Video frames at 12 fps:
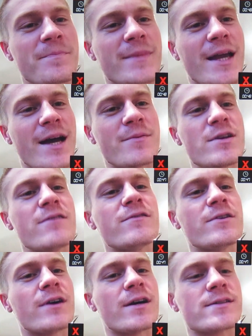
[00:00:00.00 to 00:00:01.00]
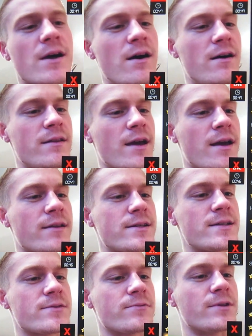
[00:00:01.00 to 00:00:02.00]
How many of you guys are there? This
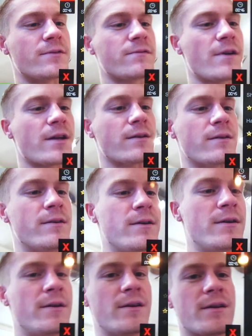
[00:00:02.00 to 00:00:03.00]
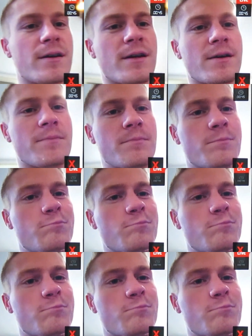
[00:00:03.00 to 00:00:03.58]
is really fun. Um,